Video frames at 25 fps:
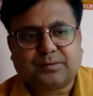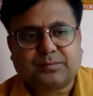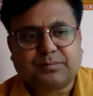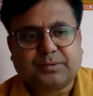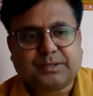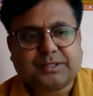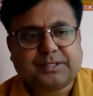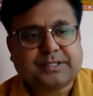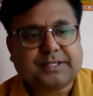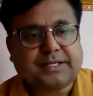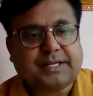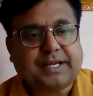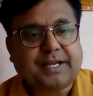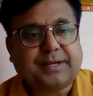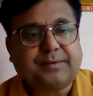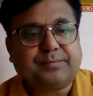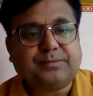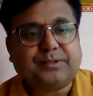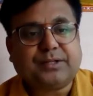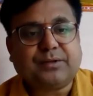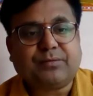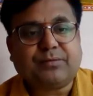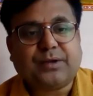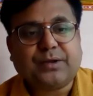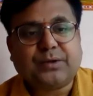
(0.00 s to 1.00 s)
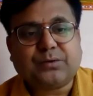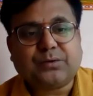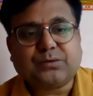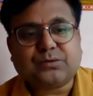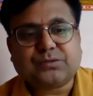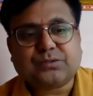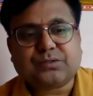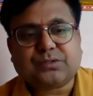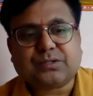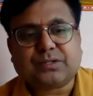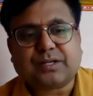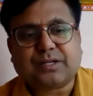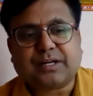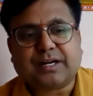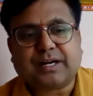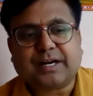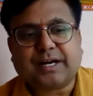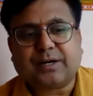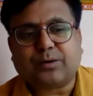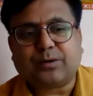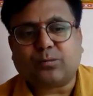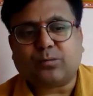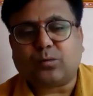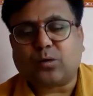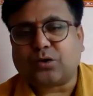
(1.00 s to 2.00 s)
but came the waves
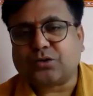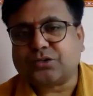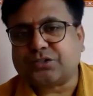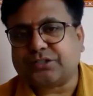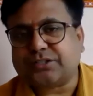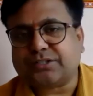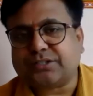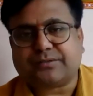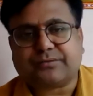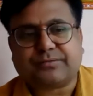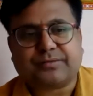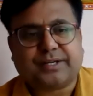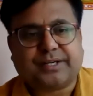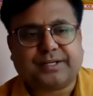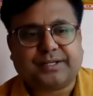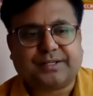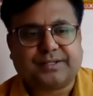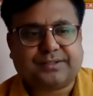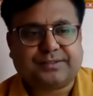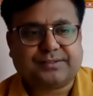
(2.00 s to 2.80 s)
and washed it away.